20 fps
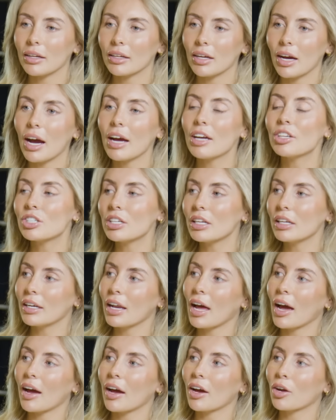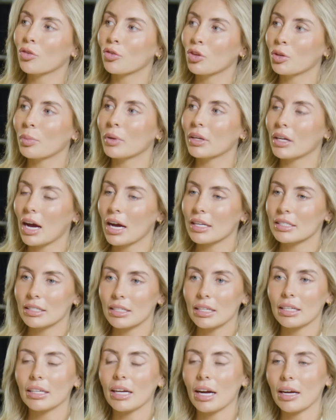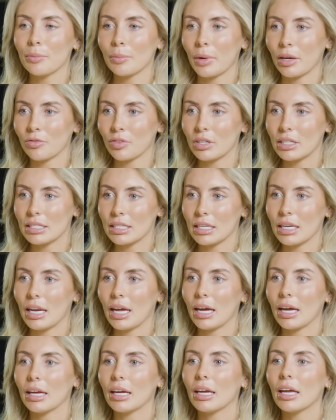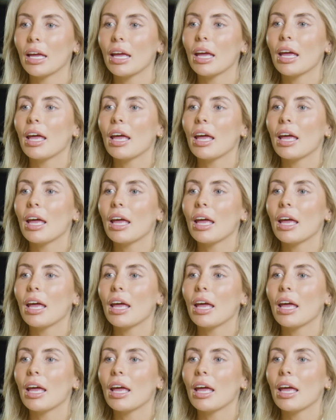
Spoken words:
a guy. I actually let a group of guys. I did a gangbang recently,